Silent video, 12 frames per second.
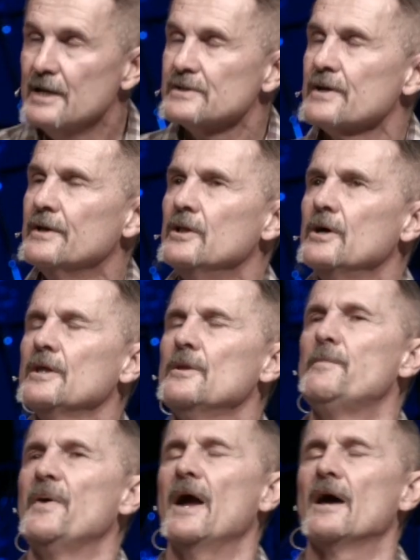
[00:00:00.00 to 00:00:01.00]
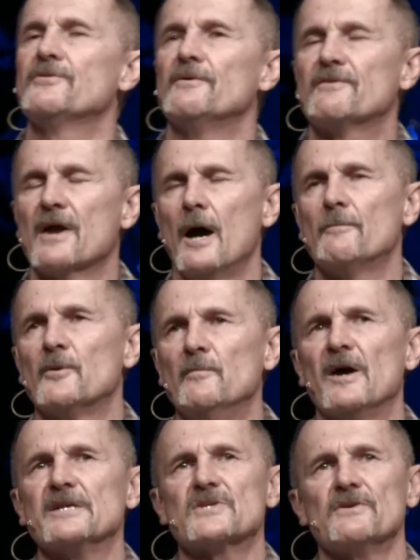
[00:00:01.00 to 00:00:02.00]
So you look at the path of
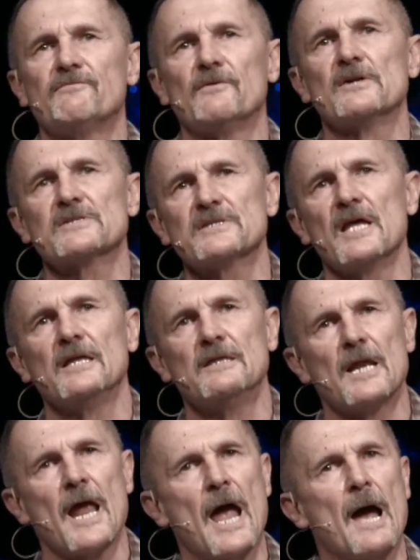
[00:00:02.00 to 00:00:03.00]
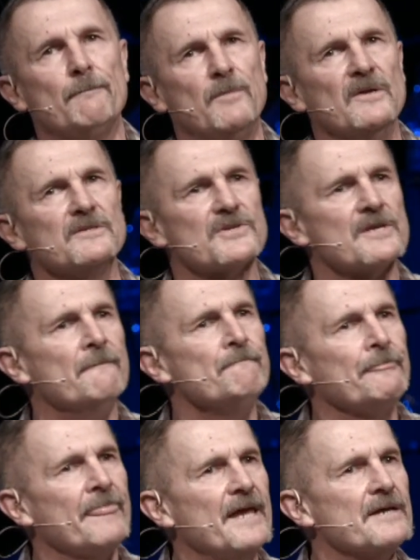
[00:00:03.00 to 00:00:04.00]
compromise. The first thing that happens
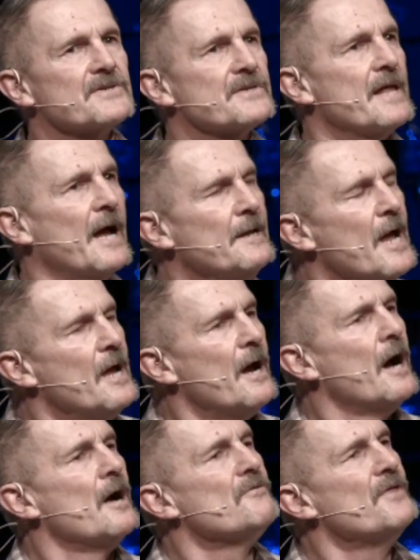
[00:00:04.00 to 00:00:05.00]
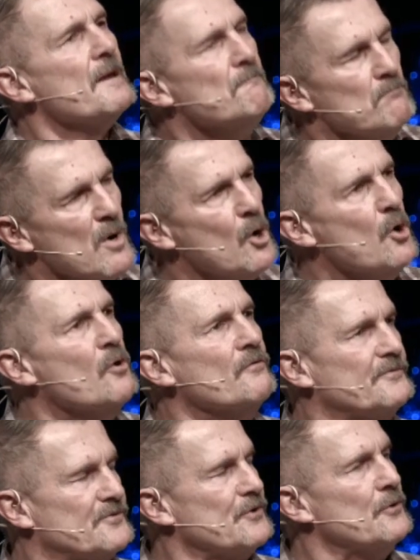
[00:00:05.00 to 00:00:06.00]
is that they
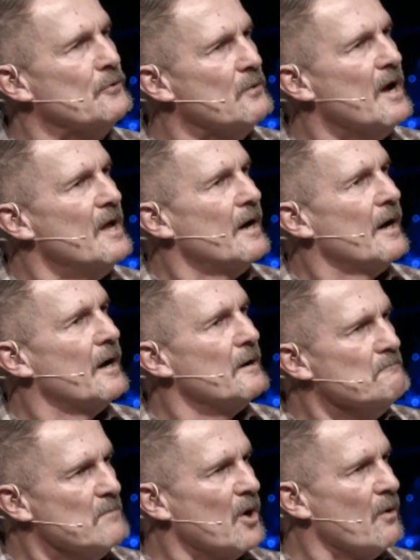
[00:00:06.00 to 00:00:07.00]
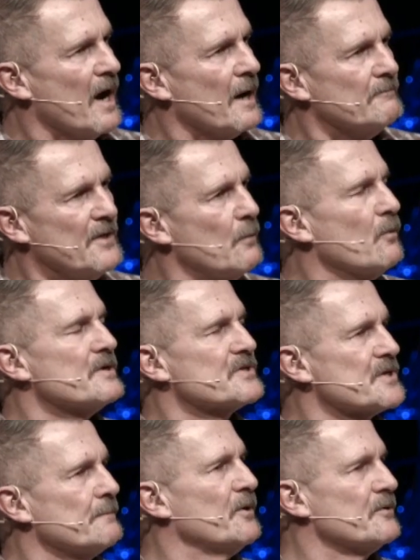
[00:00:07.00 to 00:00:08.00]
move to Moab. They weren't
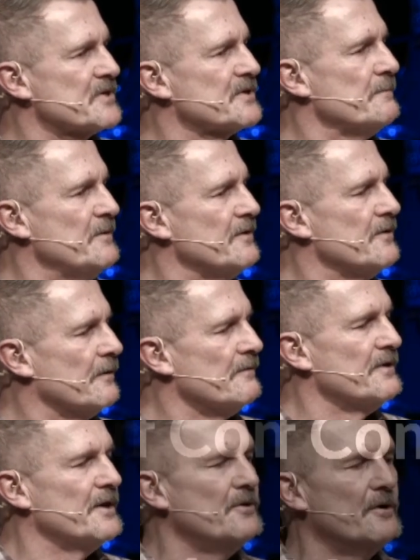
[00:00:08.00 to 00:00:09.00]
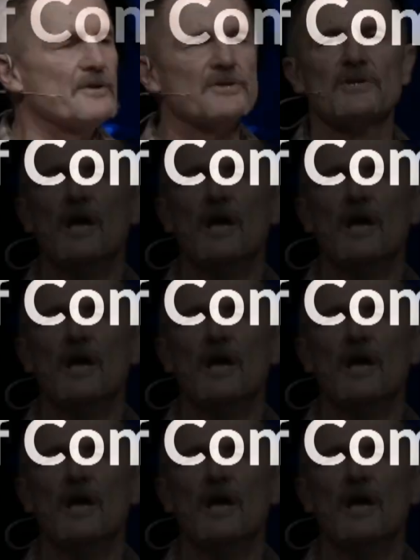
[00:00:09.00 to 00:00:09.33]
supposed to be there. And then notice